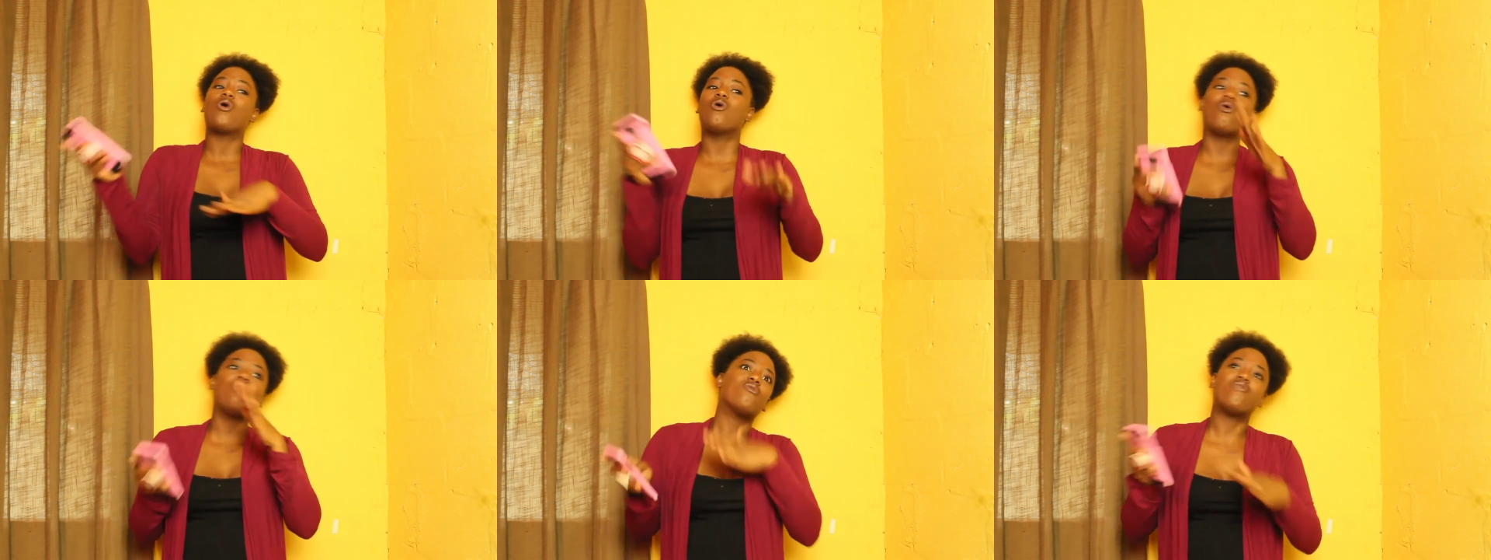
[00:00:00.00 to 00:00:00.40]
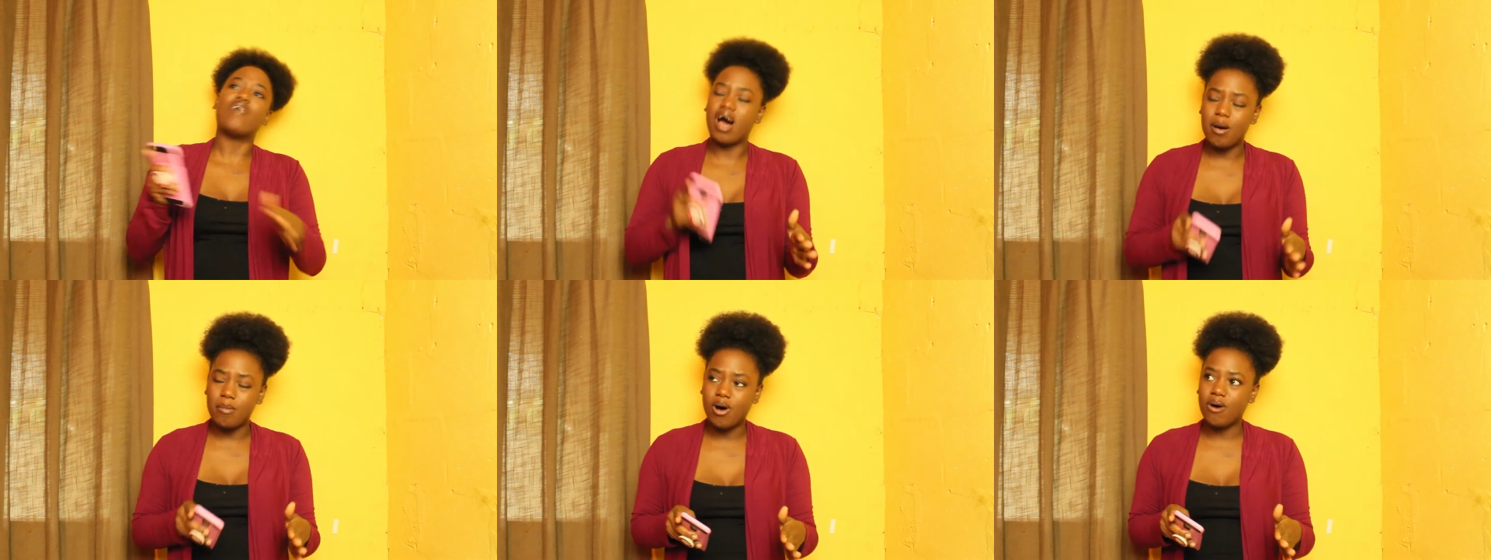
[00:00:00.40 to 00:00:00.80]
over
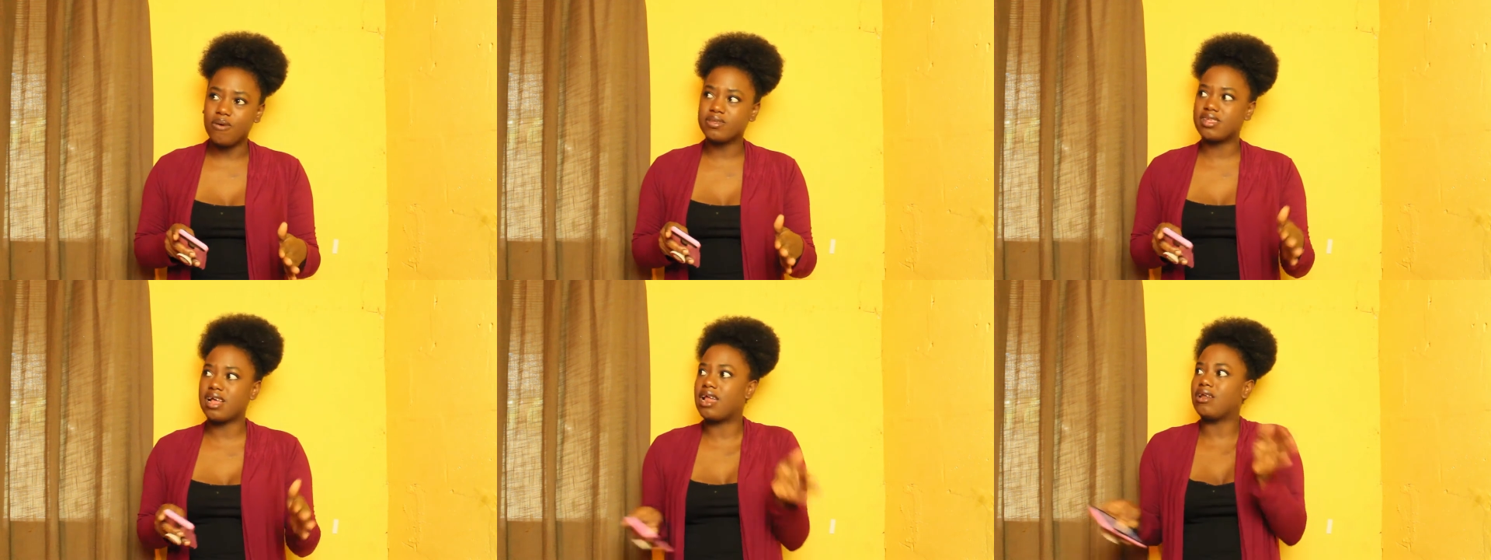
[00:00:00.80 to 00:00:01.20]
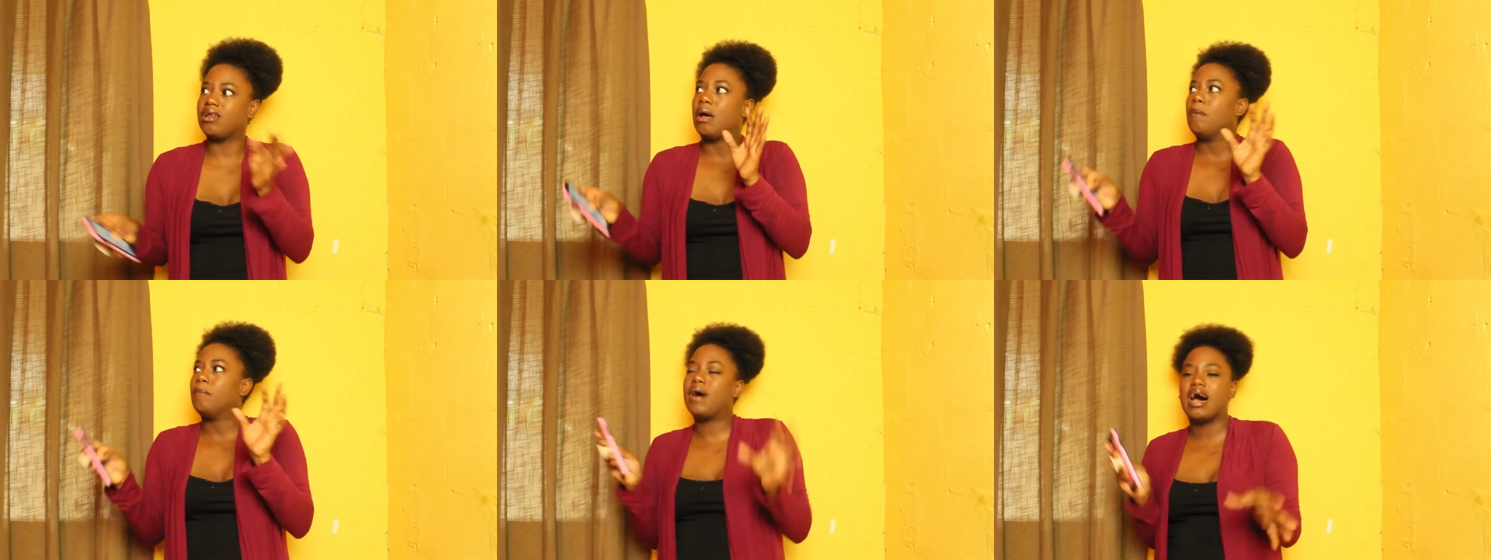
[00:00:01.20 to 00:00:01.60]
amounts and
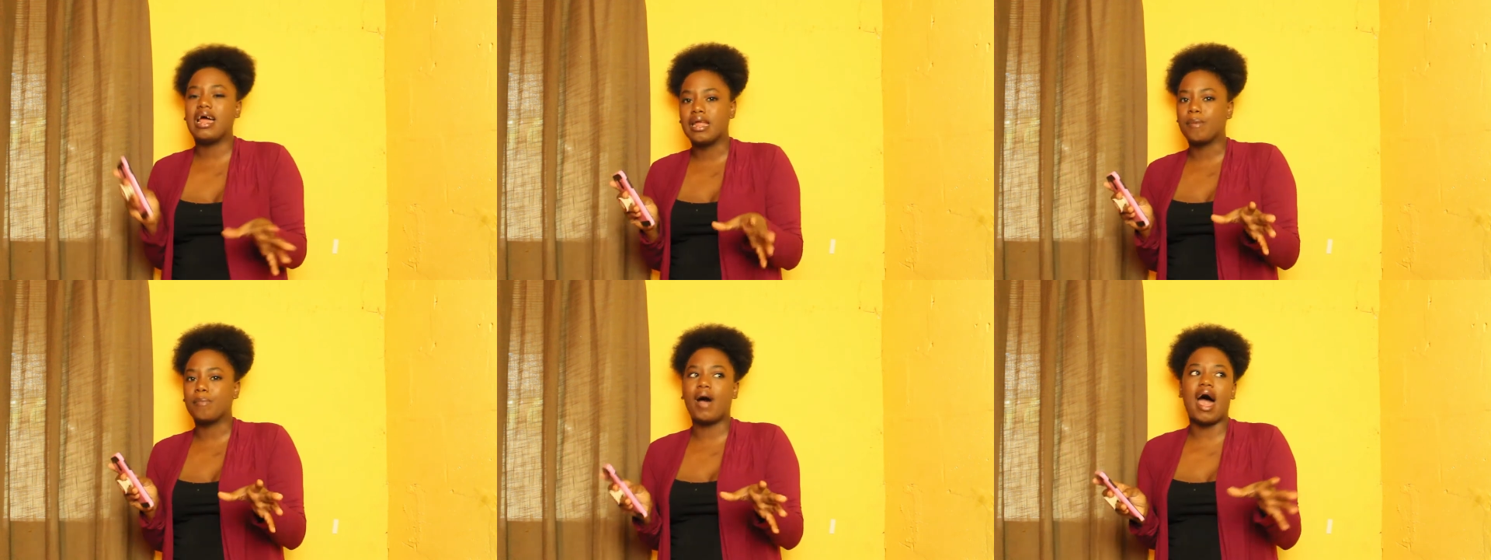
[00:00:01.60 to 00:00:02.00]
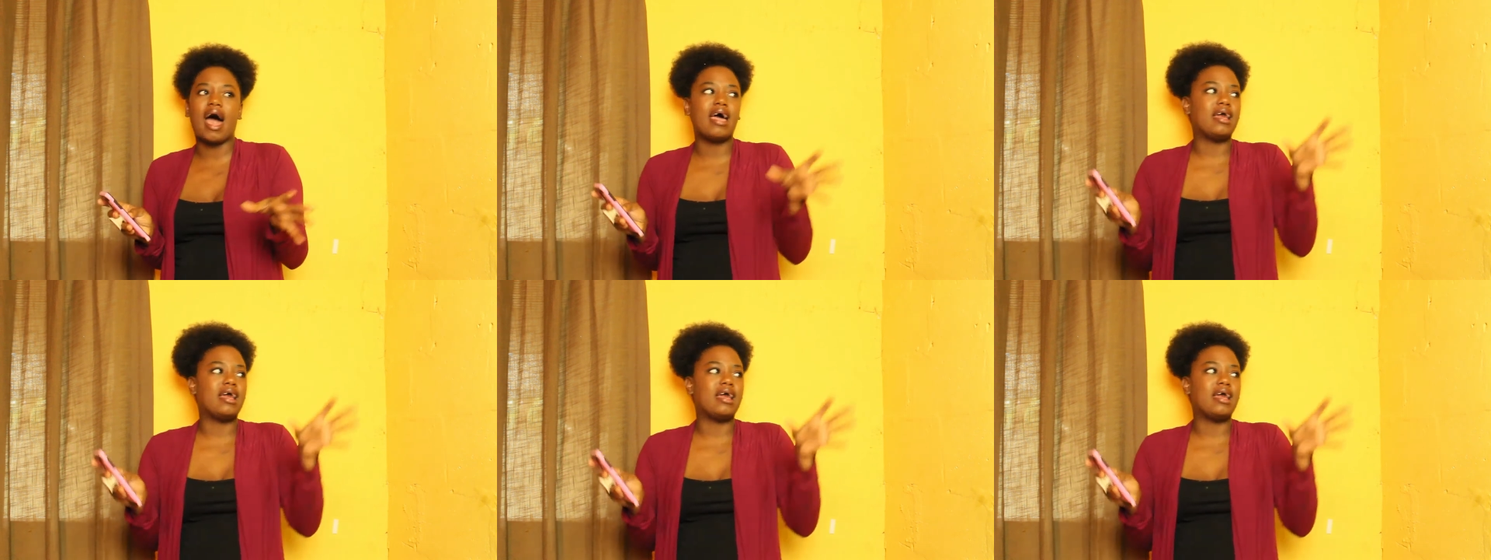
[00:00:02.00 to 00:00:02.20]
panic buy,